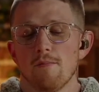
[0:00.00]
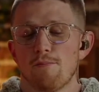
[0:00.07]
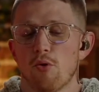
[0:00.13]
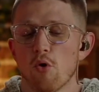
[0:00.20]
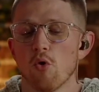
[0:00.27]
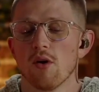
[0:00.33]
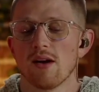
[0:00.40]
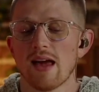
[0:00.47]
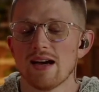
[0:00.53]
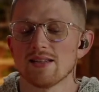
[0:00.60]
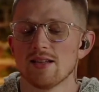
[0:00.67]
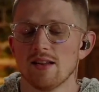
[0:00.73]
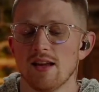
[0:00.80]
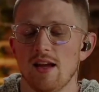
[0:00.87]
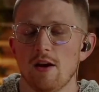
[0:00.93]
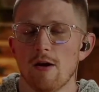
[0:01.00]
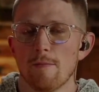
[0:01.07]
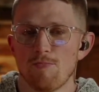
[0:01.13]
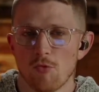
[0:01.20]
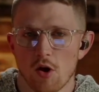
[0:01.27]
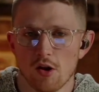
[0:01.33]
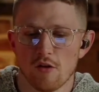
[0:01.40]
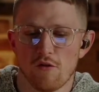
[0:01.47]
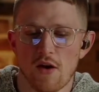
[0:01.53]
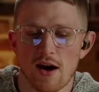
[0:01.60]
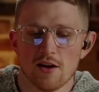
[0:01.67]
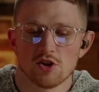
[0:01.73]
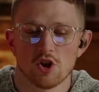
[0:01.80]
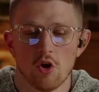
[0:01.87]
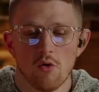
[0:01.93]
pour gasoline on the
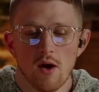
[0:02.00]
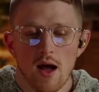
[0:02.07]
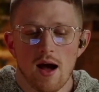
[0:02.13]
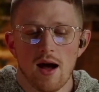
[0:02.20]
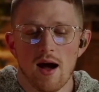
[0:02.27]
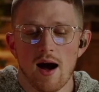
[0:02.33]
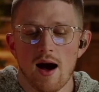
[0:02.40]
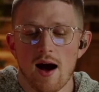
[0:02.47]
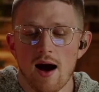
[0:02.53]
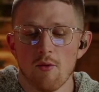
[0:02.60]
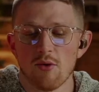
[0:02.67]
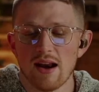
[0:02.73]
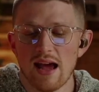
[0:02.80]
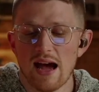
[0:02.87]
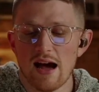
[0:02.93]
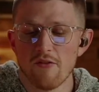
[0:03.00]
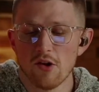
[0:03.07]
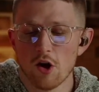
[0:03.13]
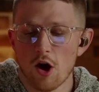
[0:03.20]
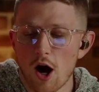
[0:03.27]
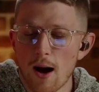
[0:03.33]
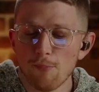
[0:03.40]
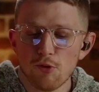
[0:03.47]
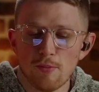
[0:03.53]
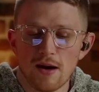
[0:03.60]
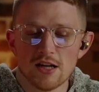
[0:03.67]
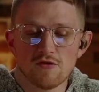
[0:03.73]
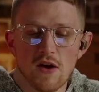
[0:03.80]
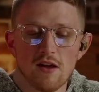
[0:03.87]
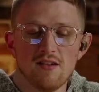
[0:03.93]
fire. So I wanna have an
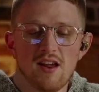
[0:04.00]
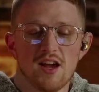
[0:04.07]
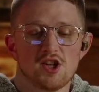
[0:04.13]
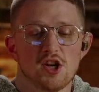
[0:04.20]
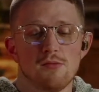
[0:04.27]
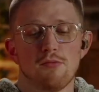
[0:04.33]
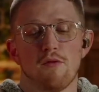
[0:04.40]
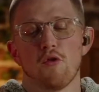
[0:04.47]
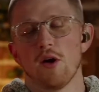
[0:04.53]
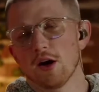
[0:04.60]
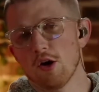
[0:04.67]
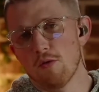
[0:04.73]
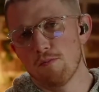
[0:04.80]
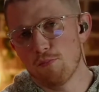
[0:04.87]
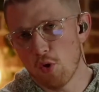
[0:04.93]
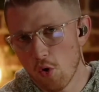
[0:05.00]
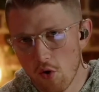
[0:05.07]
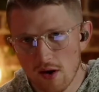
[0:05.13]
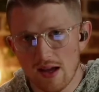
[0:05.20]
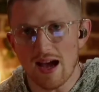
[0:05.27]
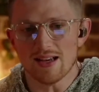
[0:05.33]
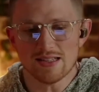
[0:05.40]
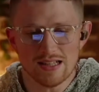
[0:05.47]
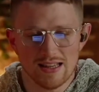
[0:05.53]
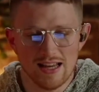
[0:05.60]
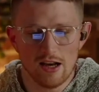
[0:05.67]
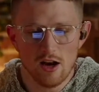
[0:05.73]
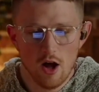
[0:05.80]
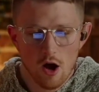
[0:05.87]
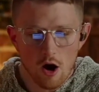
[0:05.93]
optimized foundation before I go pour
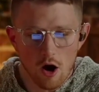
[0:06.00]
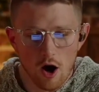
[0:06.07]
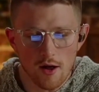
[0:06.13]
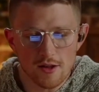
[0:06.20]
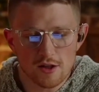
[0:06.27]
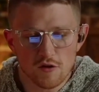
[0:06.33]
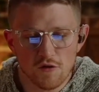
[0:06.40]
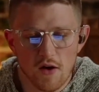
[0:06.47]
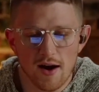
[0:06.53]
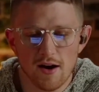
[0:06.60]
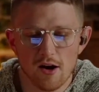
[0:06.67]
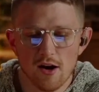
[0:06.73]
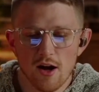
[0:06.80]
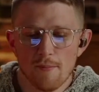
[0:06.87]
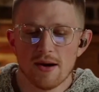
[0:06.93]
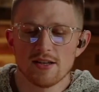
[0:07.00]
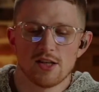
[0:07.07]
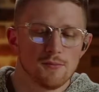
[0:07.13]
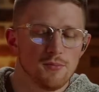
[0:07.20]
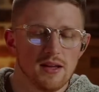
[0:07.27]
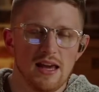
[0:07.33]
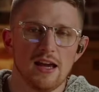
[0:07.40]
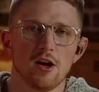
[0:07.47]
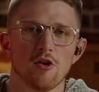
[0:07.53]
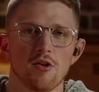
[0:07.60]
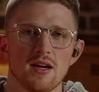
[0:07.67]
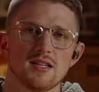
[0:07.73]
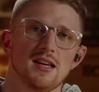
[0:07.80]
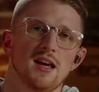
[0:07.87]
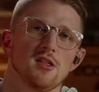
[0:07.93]
gasoline on this fire by simply
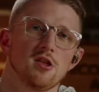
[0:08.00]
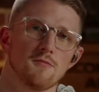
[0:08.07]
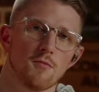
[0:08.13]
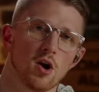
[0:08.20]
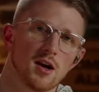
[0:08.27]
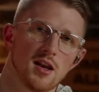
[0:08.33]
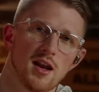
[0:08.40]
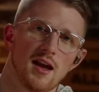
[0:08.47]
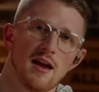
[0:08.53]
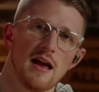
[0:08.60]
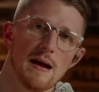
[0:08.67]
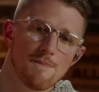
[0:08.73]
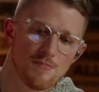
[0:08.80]
increasing the marketing